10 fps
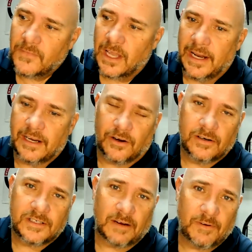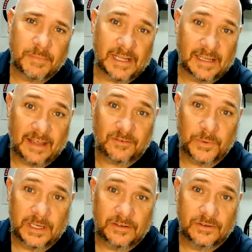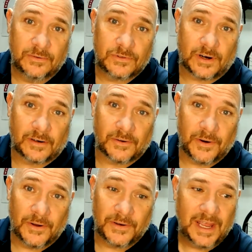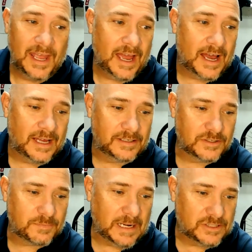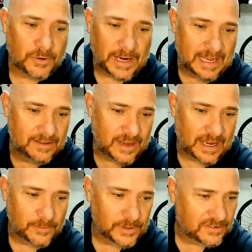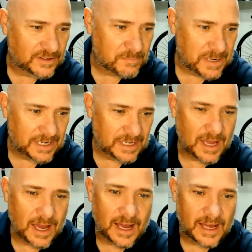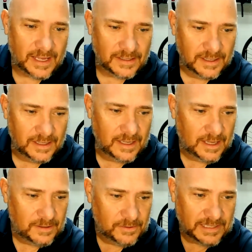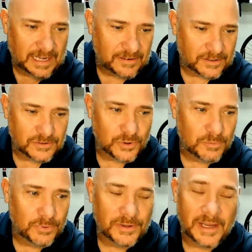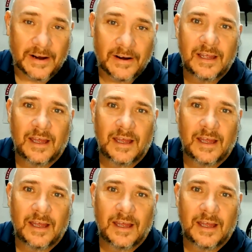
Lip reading: And I encouraged everybody last week to start their own, just by show of hands, anyone that's in the meeting, looking down the control board there,